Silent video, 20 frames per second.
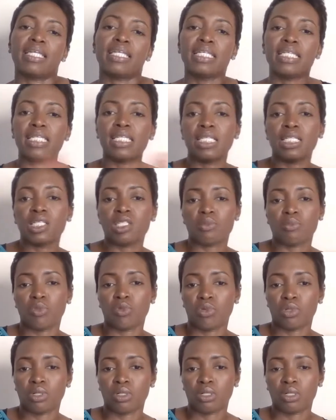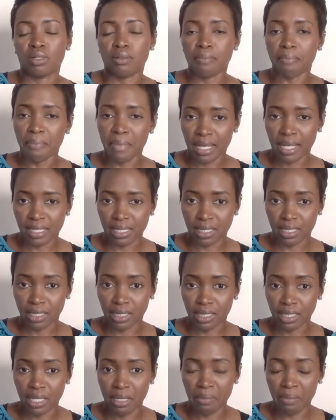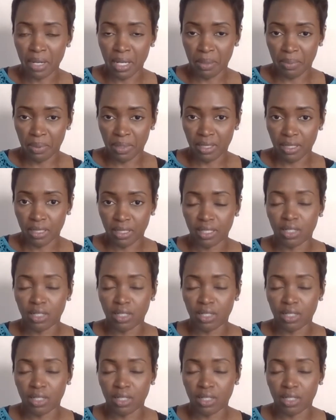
leans more masculine in my opinion.